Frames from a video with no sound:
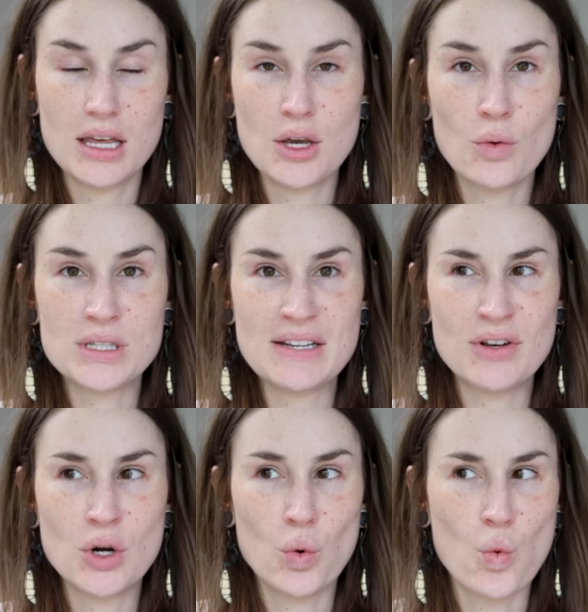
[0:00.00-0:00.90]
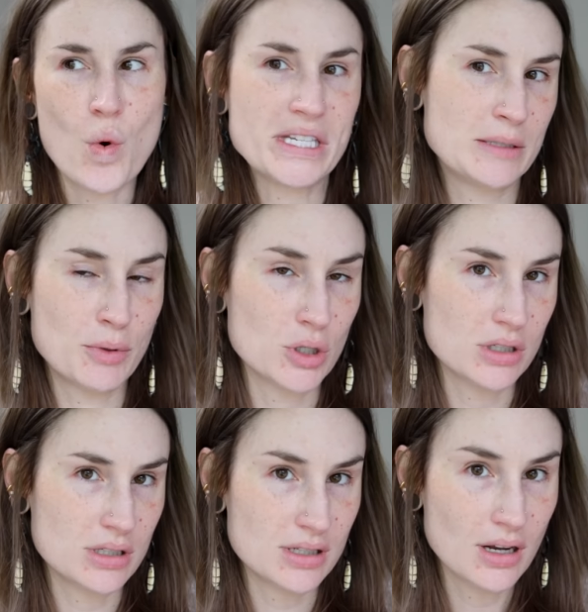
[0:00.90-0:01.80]
there was even
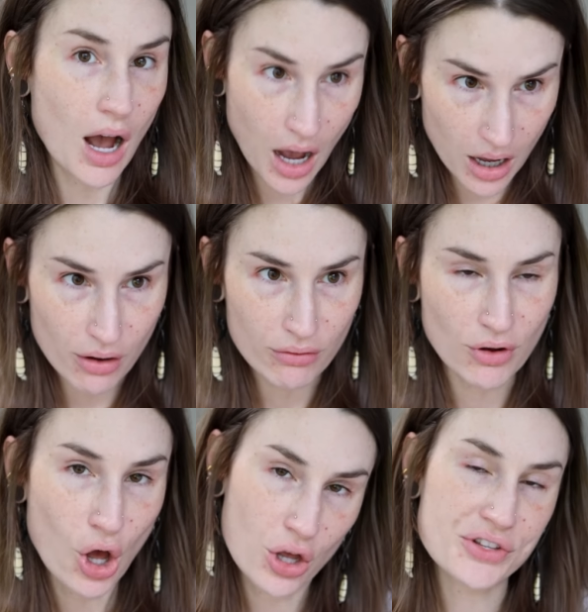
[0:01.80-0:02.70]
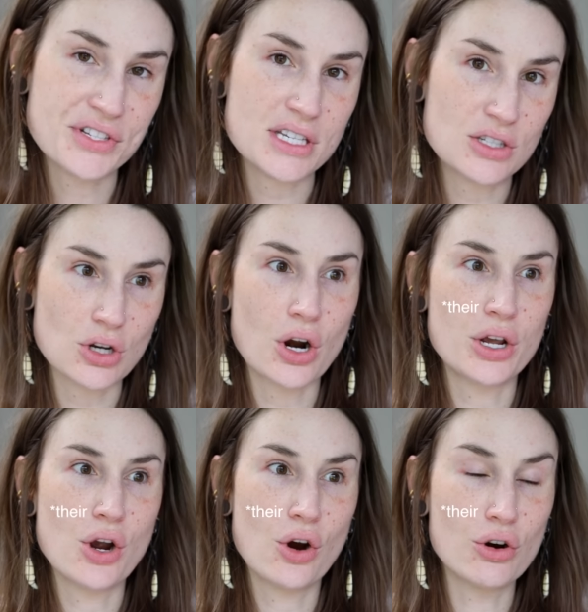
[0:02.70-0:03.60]
whispers of Halsey
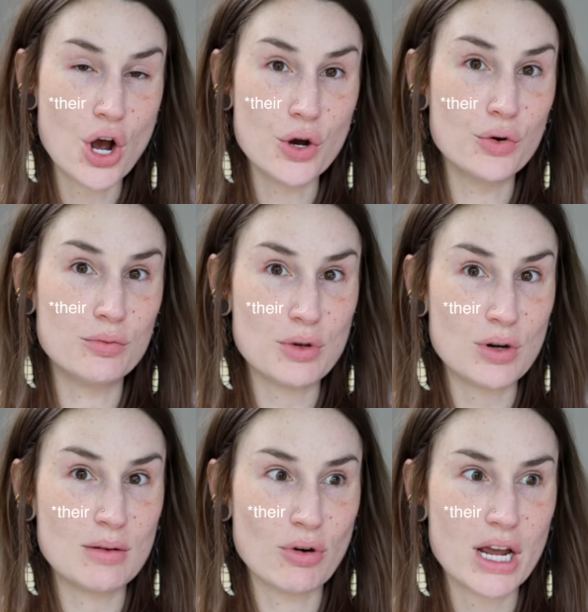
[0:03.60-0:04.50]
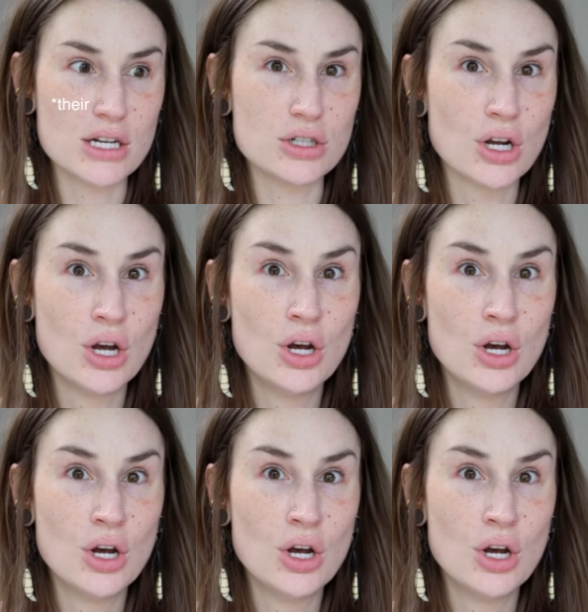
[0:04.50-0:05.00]
starting her own beauty brand